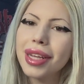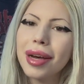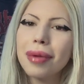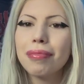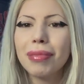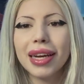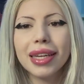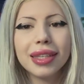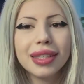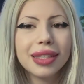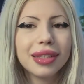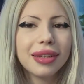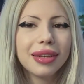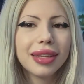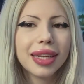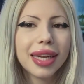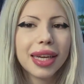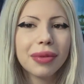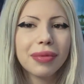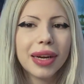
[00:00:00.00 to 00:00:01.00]
Mine doesn't look
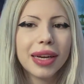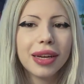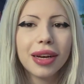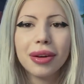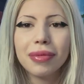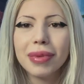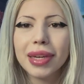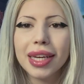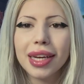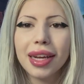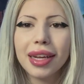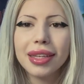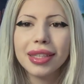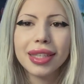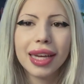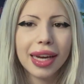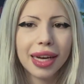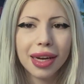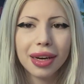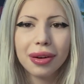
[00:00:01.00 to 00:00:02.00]
like it right now because
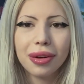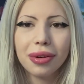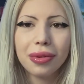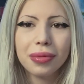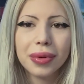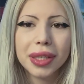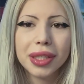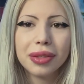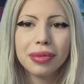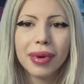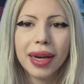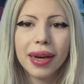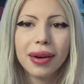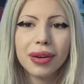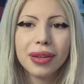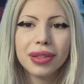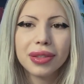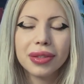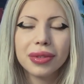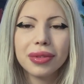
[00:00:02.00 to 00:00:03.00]
I gotta go redo my
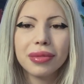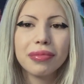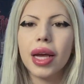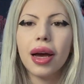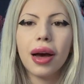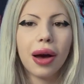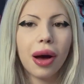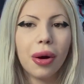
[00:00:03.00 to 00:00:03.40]
hair soon.